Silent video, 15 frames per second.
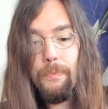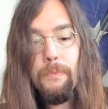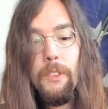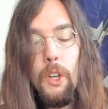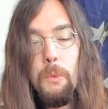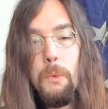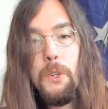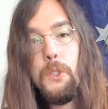
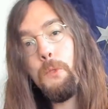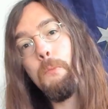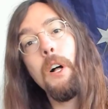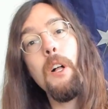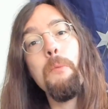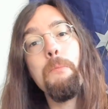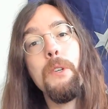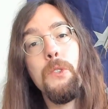were
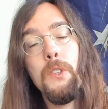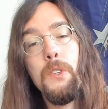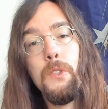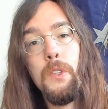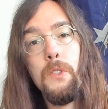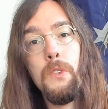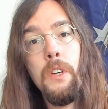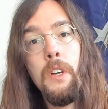small
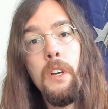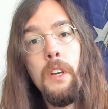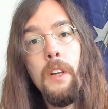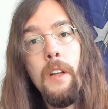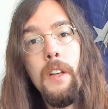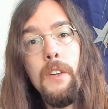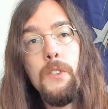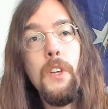businesses.
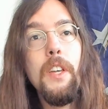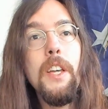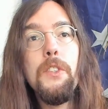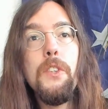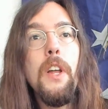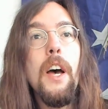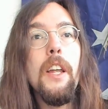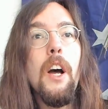So
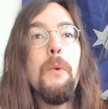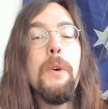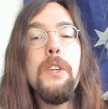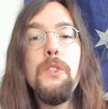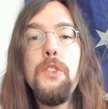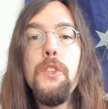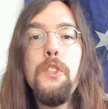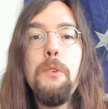it's not
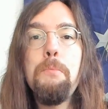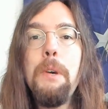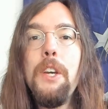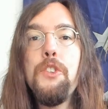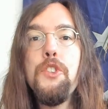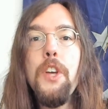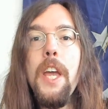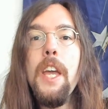always just a
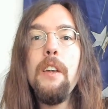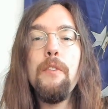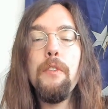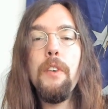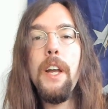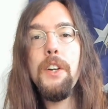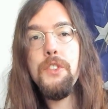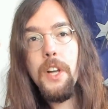big chain
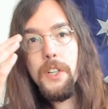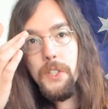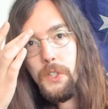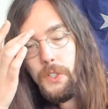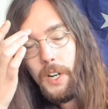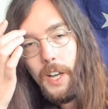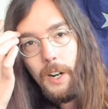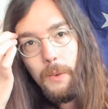franchise.
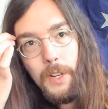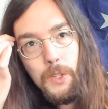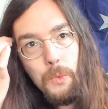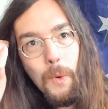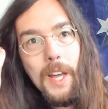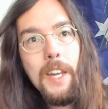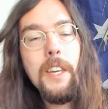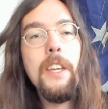It's not always
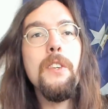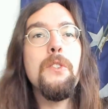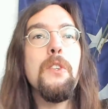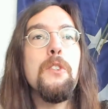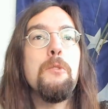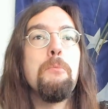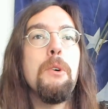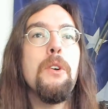Wendy's
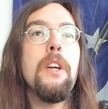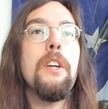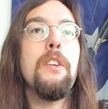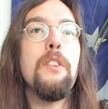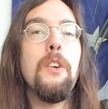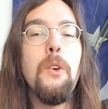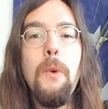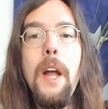that's burning
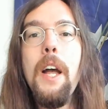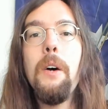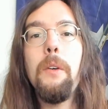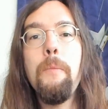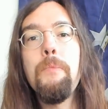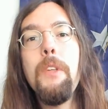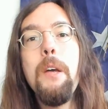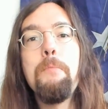to the
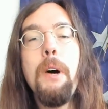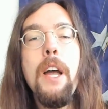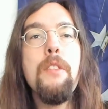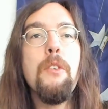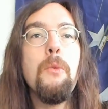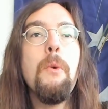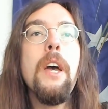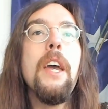ground. By
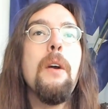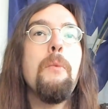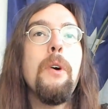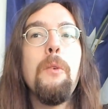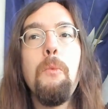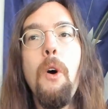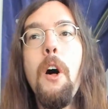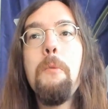the way,
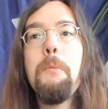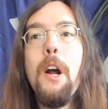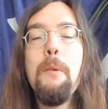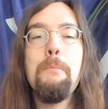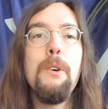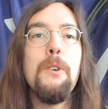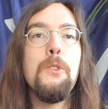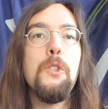when
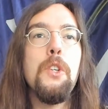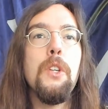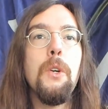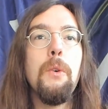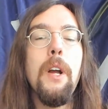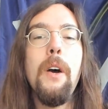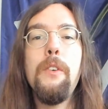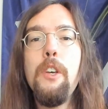Walmart burns to the
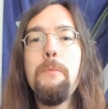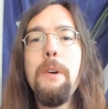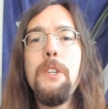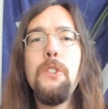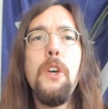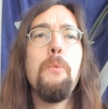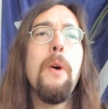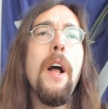ground, you may
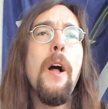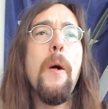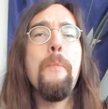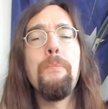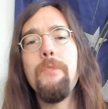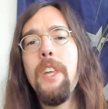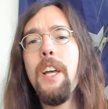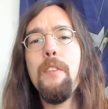say,
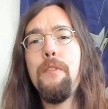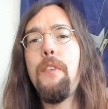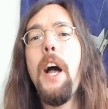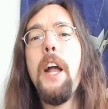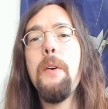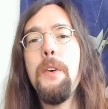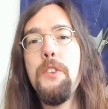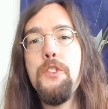well, they get
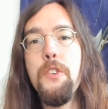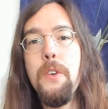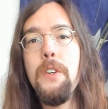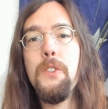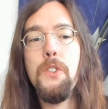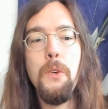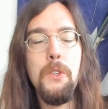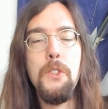fire
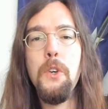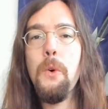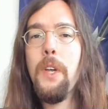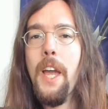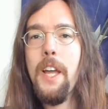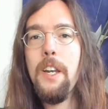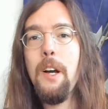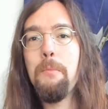insurance, so it's
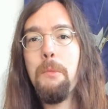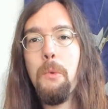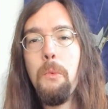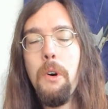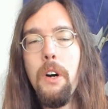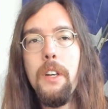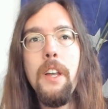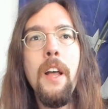okay, number one.